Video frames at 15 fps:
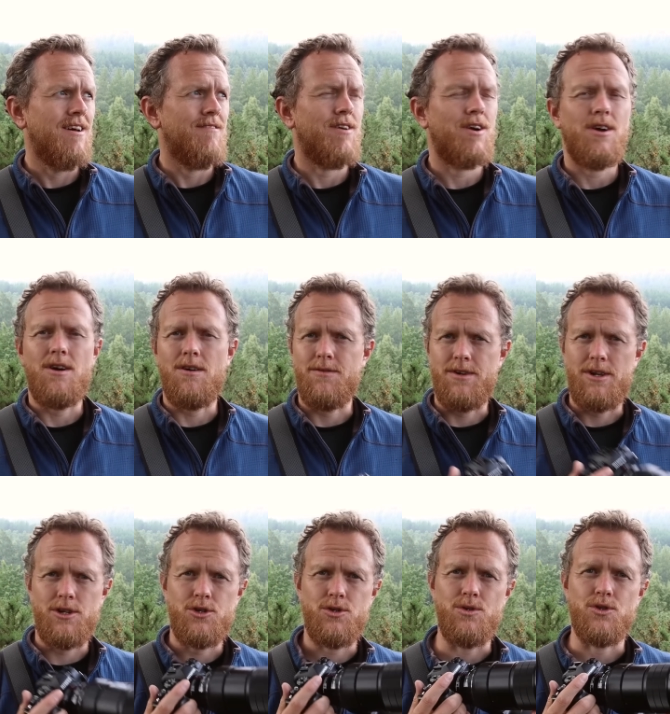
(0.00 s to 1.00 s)
very often
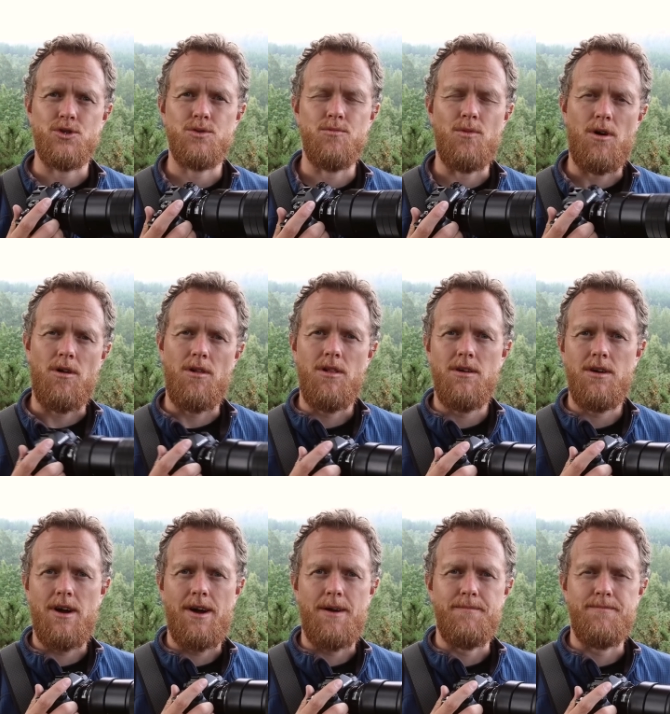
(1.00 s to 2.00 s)
I'll shoot small
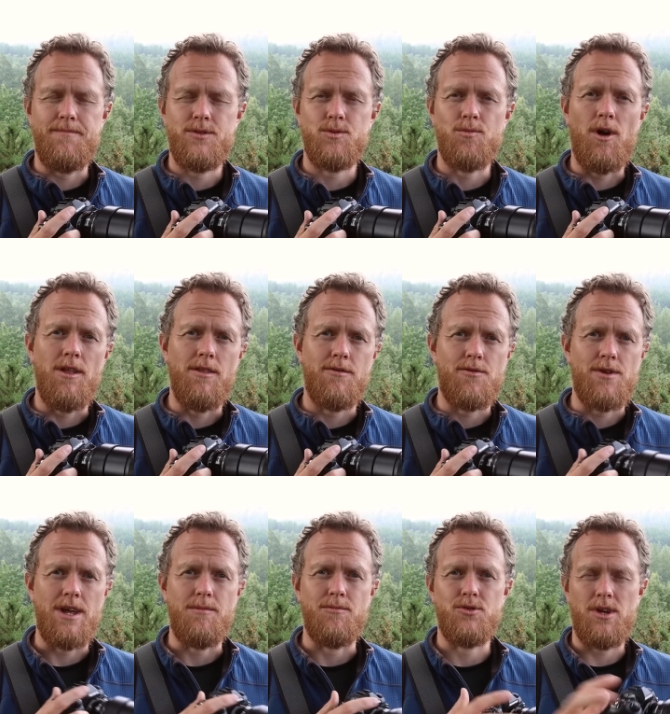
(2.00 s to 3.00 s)
in the
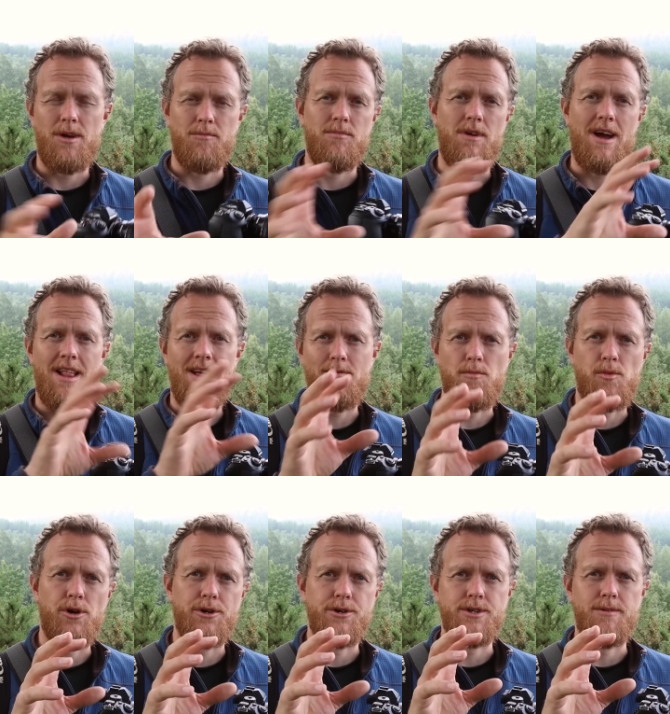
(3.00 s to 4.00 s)
frame. So I'll have a
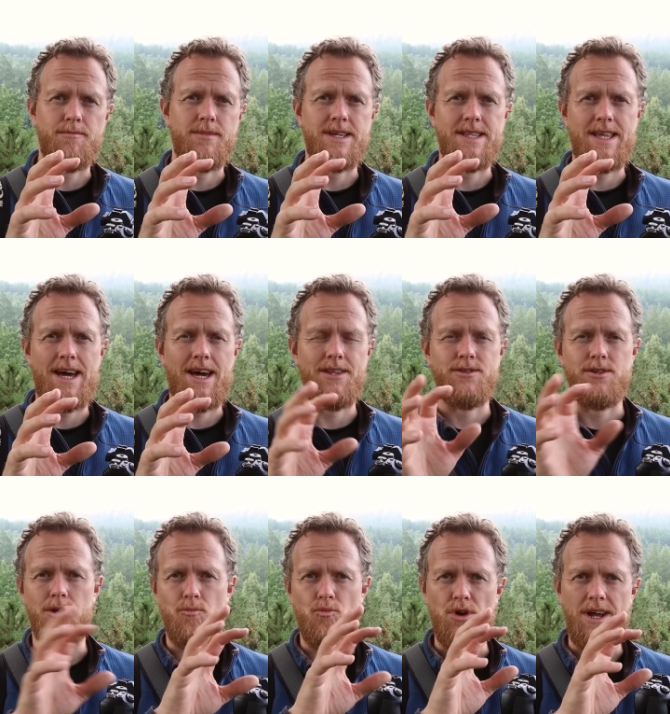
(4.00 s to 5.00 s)
bird or something like that, it's
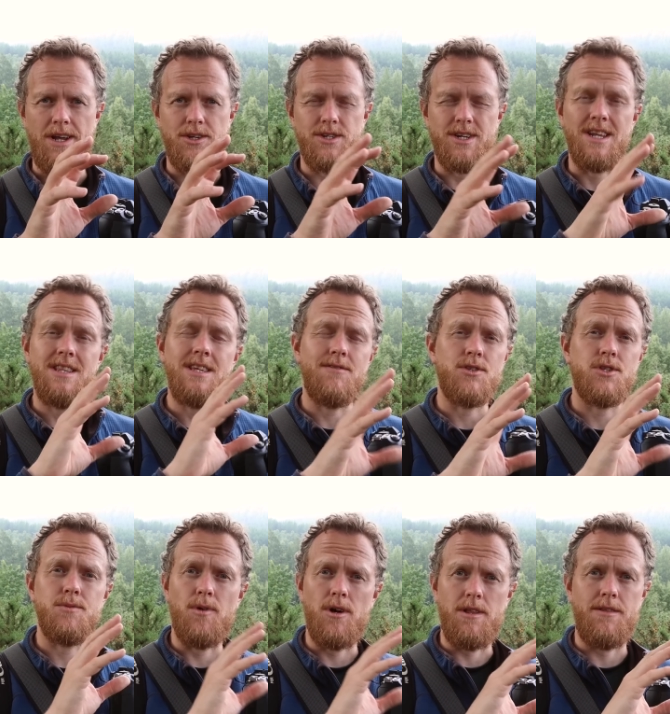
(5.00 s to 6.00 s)
on a branch, and I'll leave it
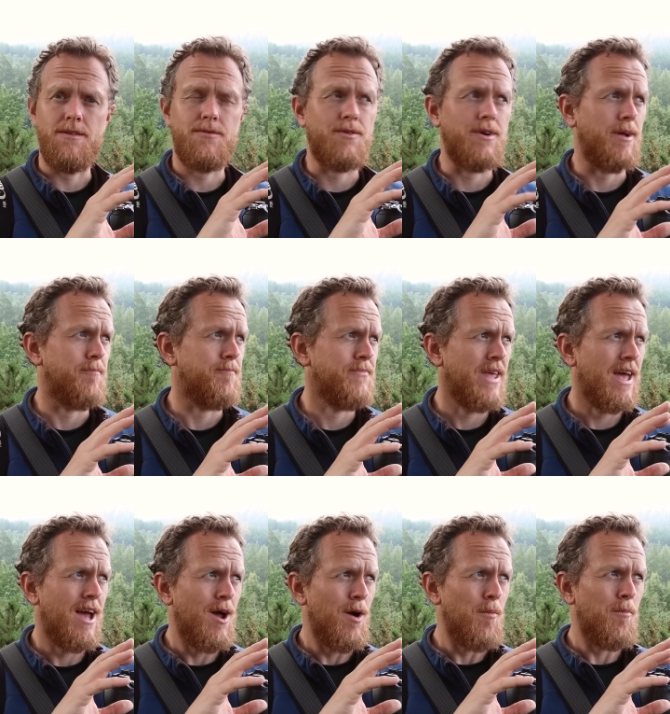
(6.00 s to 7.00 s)
small in the frame.
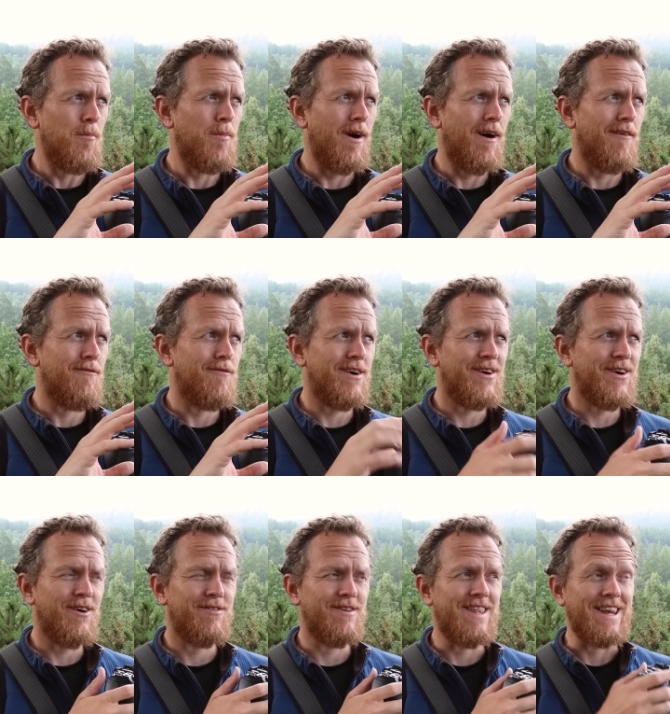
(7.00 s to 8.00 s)
But very
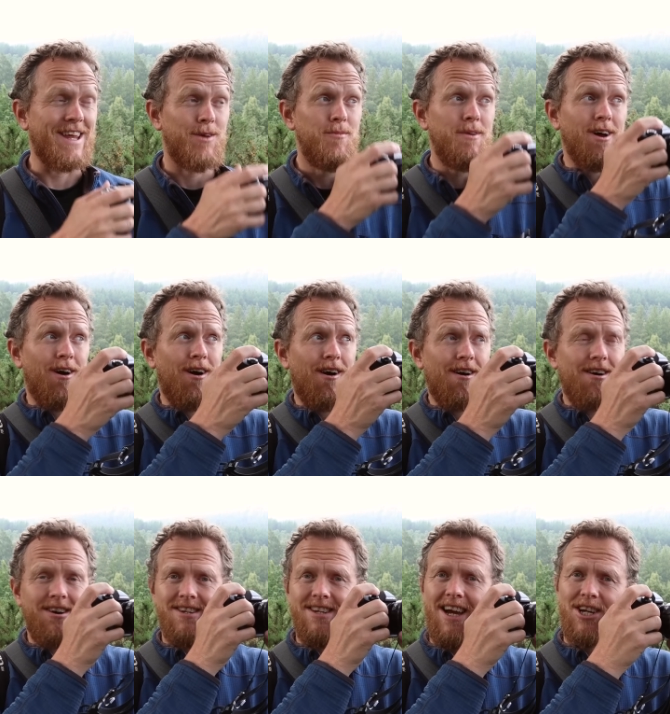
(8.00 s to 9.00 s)
often then it can be
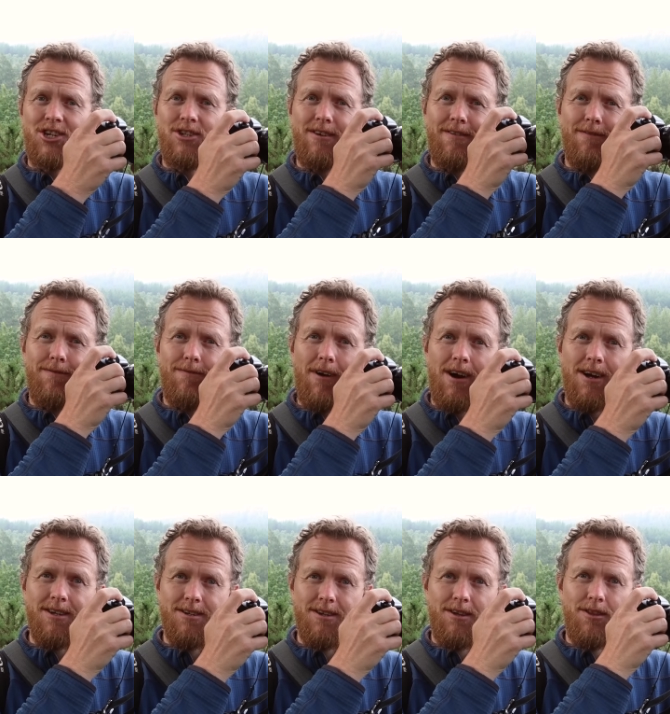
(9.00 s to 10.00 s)
hard to actually
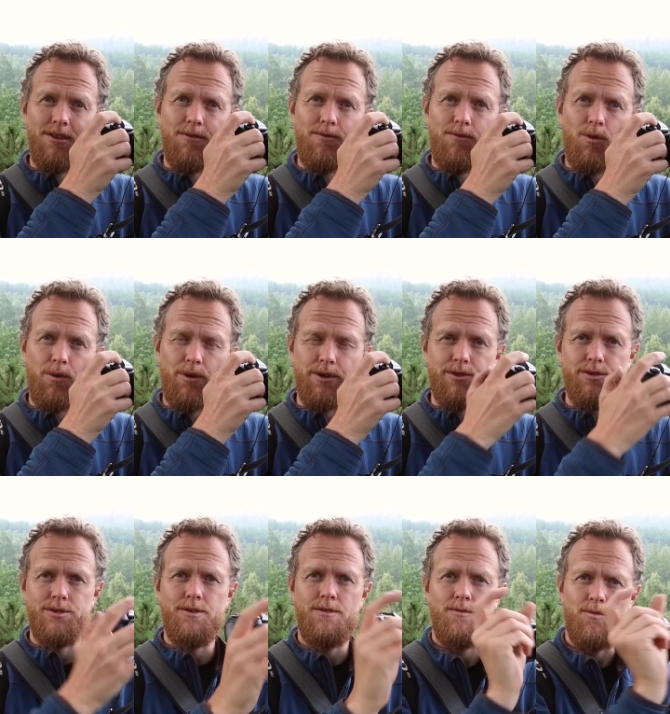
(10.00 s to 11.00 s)
find the
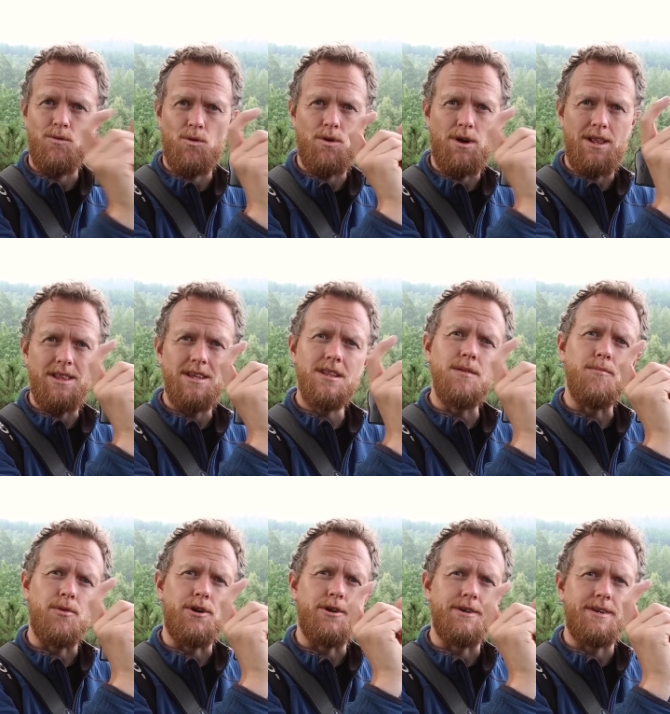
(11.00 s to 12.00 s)
focus for a little
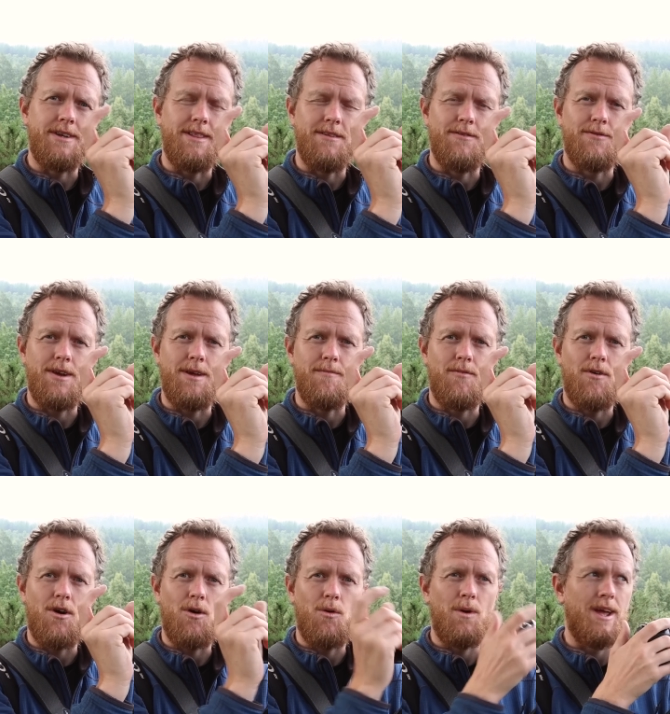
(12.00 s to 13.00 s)
bird in the frame
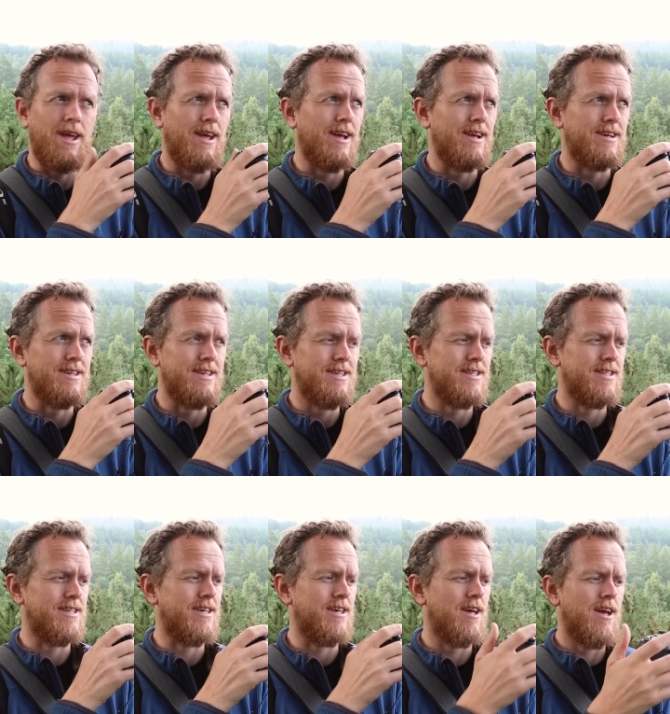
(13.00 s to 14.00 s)
far away. It can
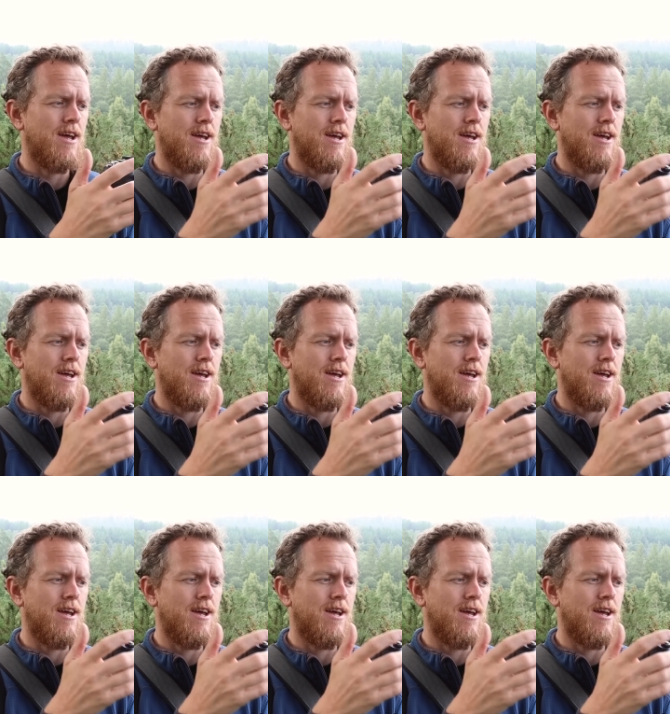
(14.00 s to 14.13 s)
easily,